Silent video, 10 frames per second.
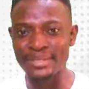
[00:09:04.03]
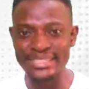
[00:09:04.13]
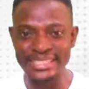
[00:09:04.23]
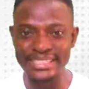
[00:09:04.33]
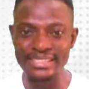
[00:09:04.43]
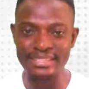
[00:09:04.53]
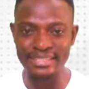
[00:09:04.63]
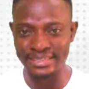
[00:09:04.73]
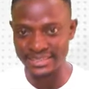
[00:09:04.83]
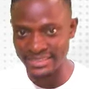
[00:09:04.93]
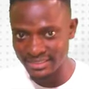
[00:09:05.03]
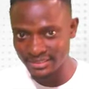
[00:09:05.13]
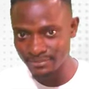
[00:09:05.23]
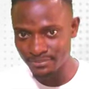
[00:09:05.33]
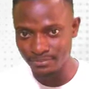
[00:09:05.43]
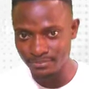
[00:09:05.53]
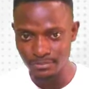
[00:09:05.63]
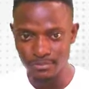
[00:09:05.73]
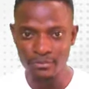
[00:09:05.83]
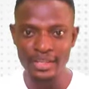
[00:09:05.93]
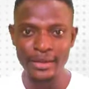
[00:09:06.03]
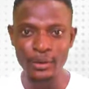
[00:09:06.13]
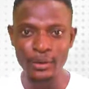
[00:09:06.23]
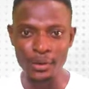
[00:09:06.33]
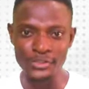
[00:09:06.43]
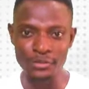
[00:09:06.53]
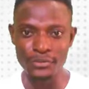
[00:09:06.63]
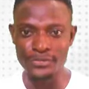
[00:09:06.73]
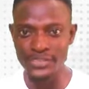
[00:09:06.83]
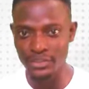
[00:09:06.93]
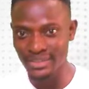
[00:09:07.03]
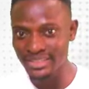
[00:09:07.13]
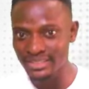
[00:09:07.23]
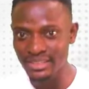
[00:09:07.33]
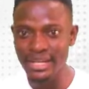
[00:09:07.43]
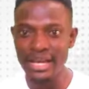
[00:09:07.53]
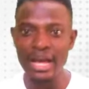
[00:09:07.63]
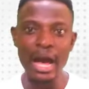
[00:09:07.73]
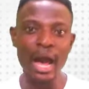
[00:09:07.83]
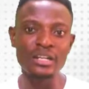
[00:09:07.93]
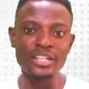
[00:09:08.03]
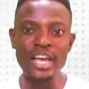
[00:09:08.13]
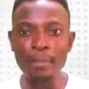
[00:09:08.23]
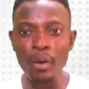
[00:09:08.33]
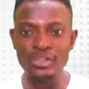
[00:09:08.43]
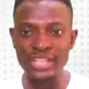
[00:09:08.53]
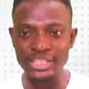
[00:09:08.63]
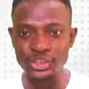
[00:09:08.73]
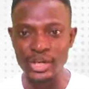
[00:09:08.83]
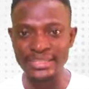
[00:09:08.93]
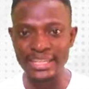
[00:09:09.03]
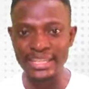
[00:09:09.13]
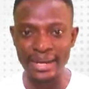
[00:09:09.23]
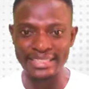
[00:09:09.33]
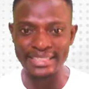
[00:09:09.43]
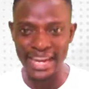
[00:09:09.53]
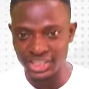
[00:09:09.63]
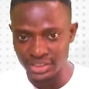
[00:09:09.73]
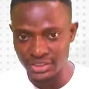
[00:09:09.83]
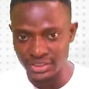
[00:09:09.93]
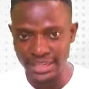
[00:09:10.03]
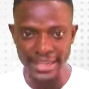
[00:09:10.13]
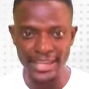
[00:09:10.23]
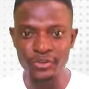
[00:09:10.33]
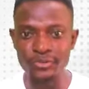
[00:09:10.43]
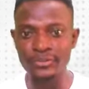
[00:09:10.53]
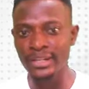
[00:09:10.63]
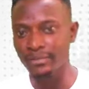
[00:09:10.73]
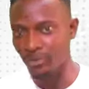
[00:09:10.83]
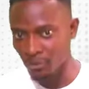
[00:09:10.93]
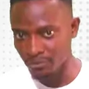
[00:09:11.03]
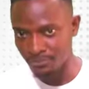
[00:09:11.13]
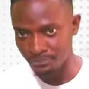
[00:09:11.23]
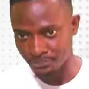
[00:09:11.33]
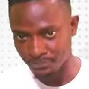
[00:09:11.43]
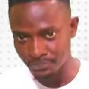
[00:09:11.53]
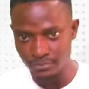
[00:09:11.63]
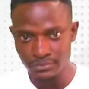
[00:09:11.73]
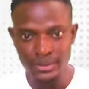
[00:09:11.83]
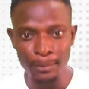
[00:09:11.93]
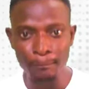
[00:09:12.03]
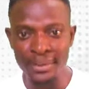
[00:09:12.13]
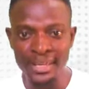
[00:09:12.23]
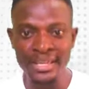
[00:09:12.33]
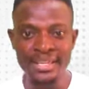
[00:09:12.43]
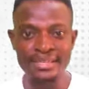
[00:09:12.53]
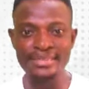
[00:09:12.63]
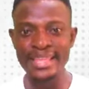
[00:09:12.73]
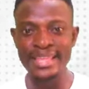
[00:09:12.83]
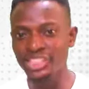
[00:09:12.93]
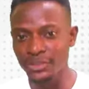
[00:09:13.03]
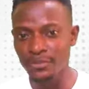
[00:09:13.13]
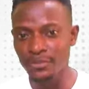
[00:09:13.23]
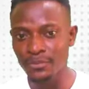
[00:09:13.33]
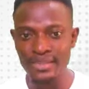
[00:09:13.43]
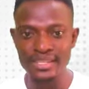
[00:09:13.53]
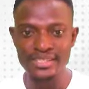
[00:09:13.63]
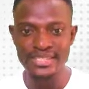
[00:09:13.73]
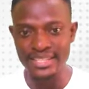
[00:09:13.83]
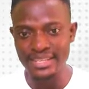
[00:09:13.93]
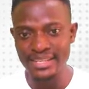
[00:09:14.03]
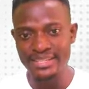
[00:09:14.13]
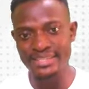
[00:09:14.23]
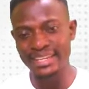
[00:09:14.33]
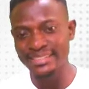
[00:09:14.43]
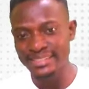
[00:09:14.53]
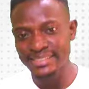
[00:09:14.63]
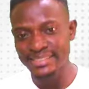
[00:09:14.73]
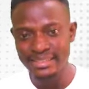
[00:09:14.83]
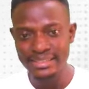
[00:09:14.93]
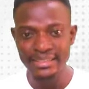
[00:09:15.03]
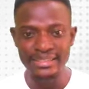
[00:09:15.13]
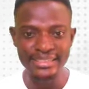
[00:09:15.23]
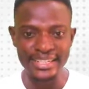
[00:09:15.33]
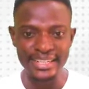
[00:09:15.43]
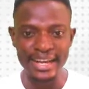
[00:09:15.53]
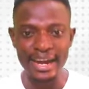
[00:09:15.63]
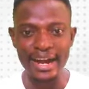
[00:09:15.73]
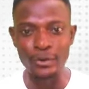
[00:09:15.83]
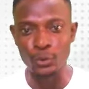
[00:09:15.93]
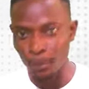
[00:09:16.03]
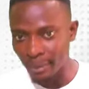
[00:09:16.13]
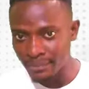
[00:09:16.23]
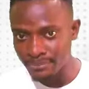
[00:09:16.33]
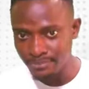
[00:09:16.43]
in this sentence. Question 50 reads, our neighbor was attracted by the dash. A, flavor. B, stench. C, scent. D, aroma.